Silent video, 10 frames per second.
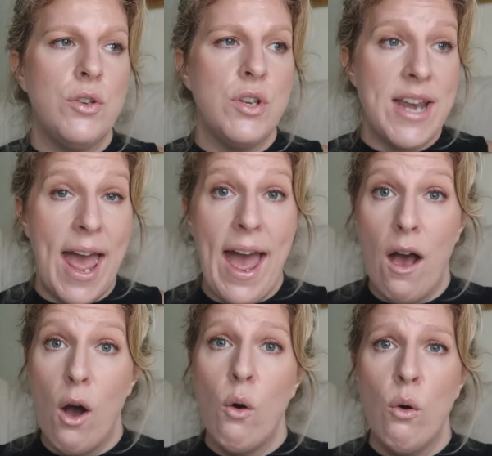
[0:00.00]

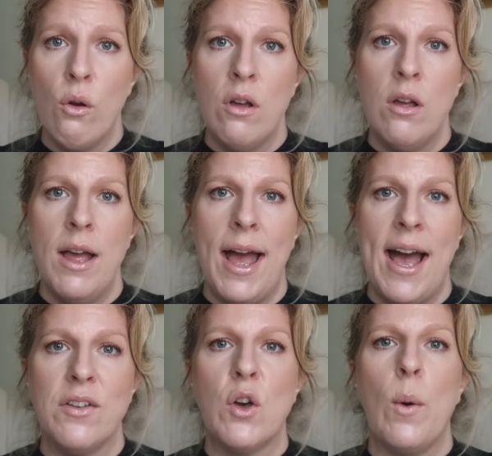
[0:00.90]
now
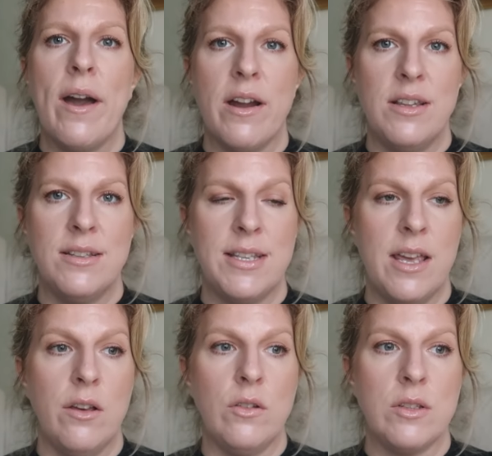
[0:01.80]
have acquired the
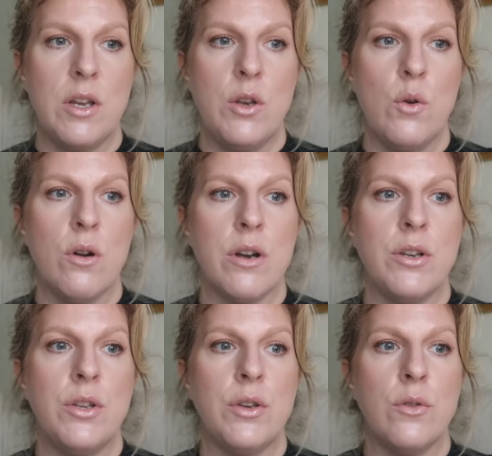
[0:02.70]
skills in order
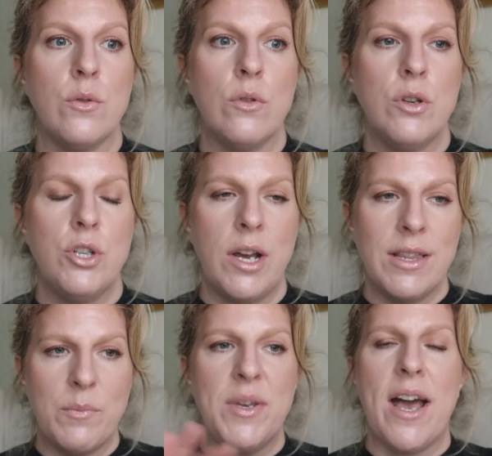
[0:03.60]
to shut
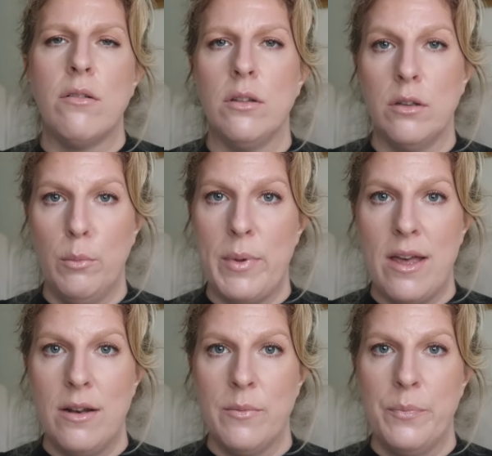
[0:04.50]
them down a little
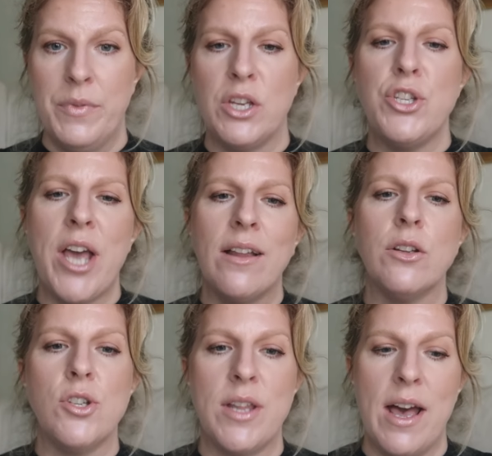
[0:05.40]
bit, to
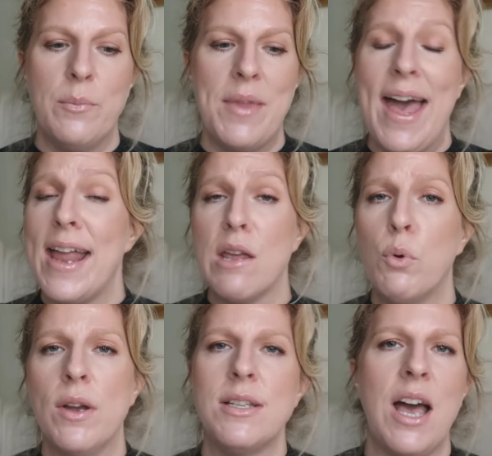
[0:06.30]
challenge them. At any
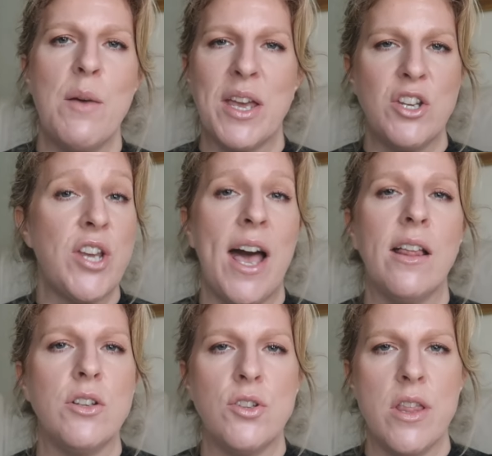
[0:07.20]
point in time, I could
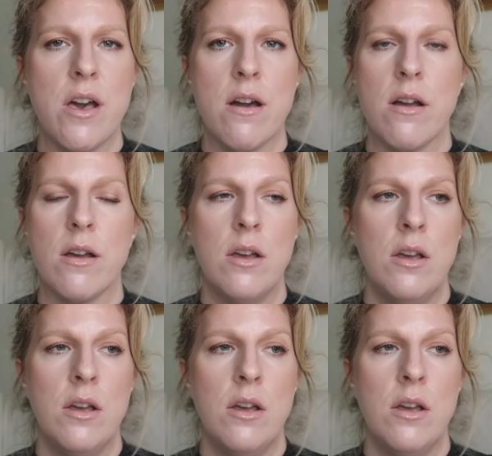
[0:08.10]
challenge their